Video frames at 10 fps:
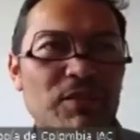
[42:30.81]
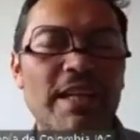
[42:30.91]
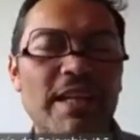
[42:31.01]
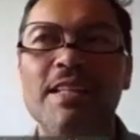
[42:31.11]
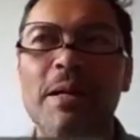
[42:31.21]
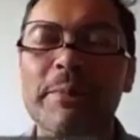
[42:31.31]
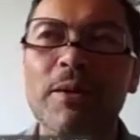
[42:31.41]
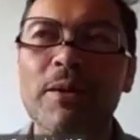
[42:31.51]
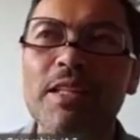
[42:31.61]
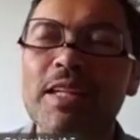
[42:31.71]
For
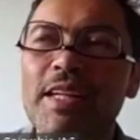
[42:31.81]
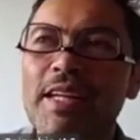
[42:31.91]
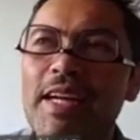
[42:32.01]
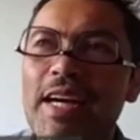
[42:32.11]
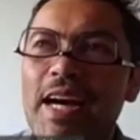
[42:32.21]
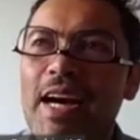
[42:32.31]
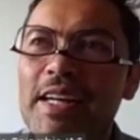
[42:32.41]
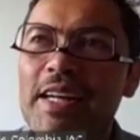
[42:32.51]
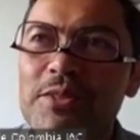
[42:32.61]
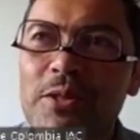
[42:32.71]
example,
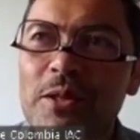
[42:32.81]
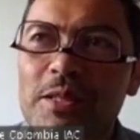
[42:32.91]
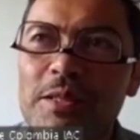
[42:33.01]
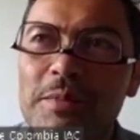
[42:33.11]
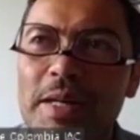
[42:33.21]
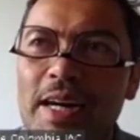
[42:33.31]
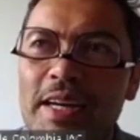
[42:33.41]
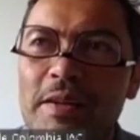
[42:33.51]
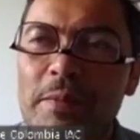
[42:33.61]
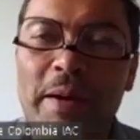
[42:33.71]
I saw in
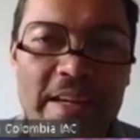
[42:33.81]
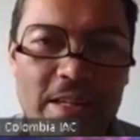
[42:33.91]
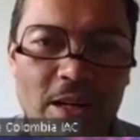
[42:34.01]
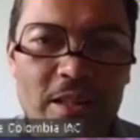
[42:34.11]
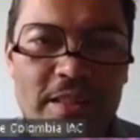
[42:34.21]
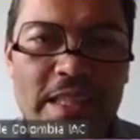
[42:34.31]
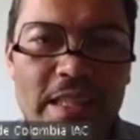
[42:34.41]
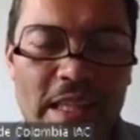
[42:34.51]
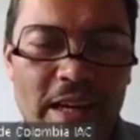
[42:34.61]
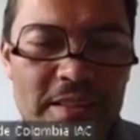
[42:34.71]
my biology
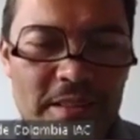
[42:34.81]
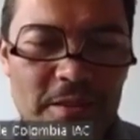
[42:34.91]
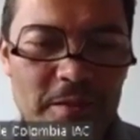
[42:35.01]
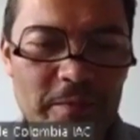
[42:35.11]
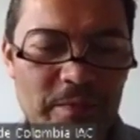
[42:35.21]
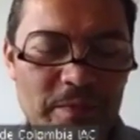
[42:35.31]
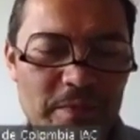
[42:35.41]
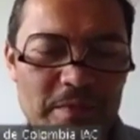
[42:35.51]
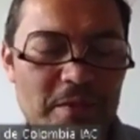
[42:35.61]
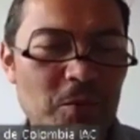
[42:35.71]
class
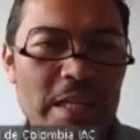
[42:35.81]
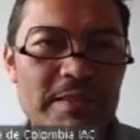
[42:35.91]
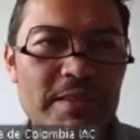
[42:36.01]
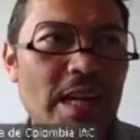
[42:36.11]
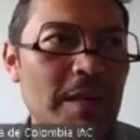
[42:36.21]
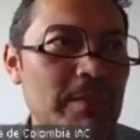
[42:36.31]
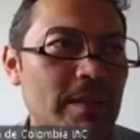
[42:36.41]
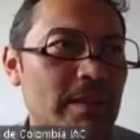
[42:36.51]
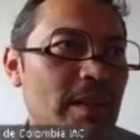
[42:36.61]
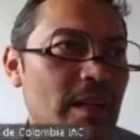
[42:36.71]
one time
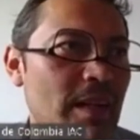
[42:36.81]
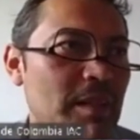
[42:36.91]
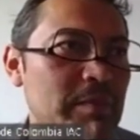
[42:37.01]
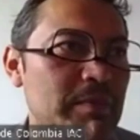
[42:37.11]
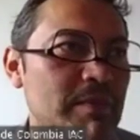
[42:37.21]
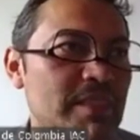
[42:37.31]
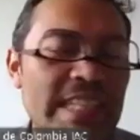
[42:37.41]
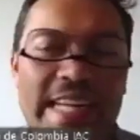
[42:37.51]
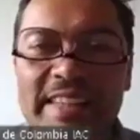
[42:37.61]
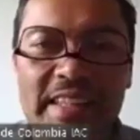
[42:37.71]
in
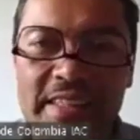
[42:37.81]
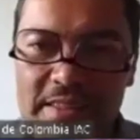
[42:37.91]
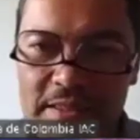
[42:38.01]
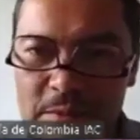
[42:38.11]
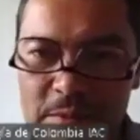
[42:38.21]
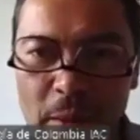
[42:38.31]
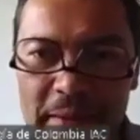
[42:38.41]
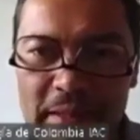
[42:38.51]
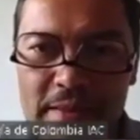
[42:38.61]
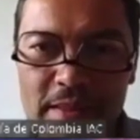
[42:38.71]
genetics
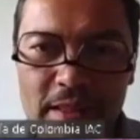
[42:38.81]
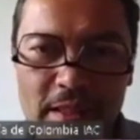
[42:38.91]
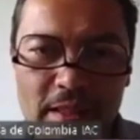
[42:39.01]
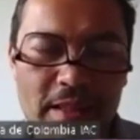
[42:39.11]
topics,